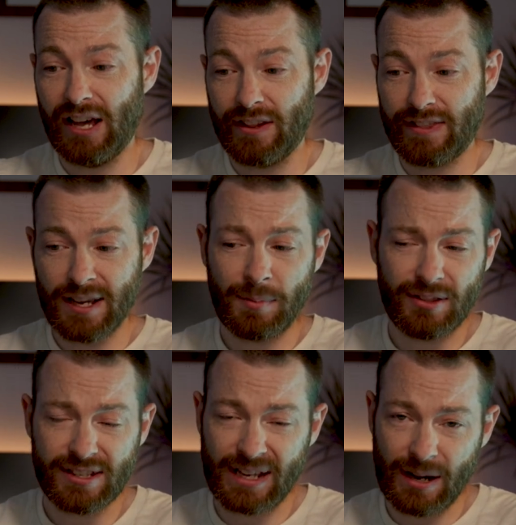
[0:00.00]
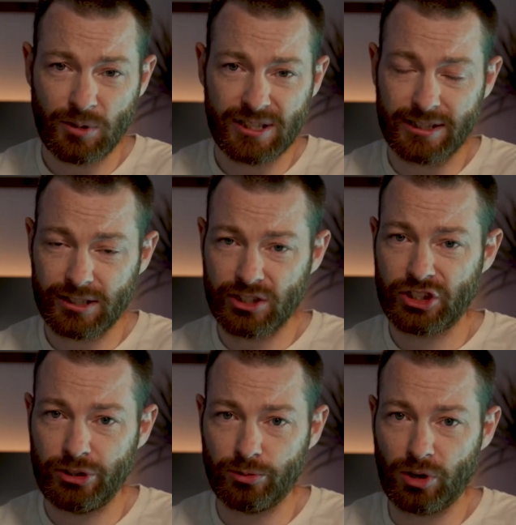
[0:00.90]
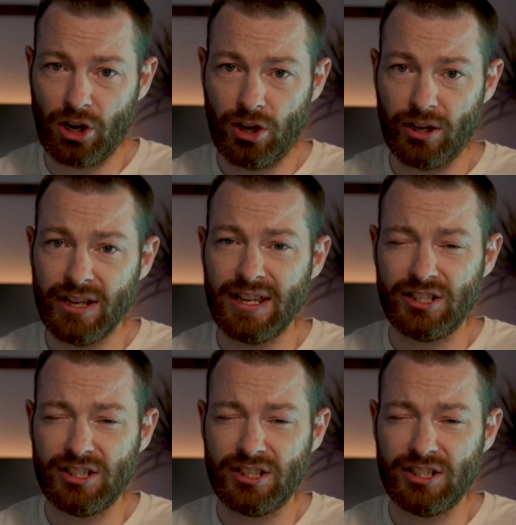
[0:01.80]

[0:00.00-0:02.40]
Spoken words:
And the thing about this camera is it doesn't shoot RAW.